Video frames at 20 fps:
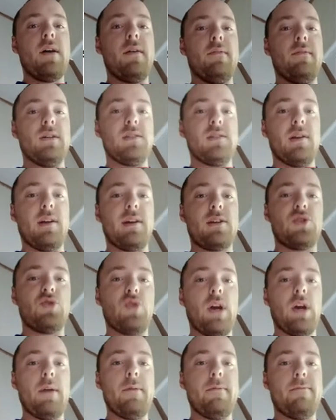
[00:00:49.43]
There's an
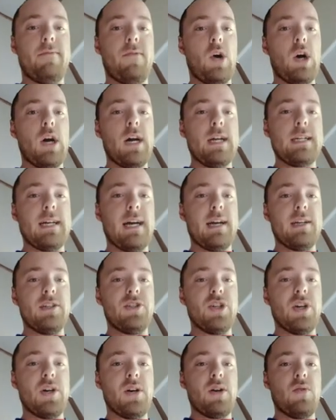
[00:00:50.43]
extreme fire
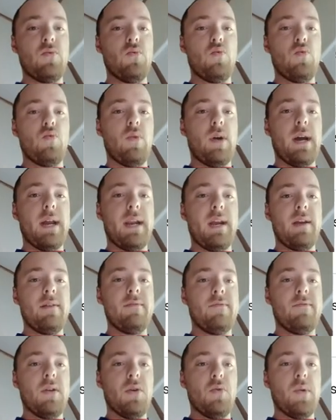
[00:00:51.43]
danger rating
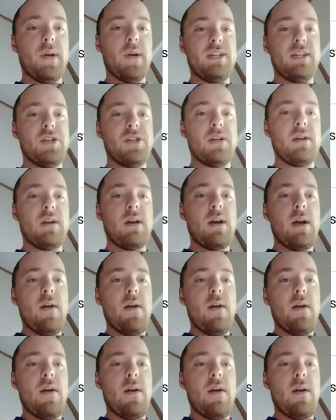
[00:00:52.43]
for the region,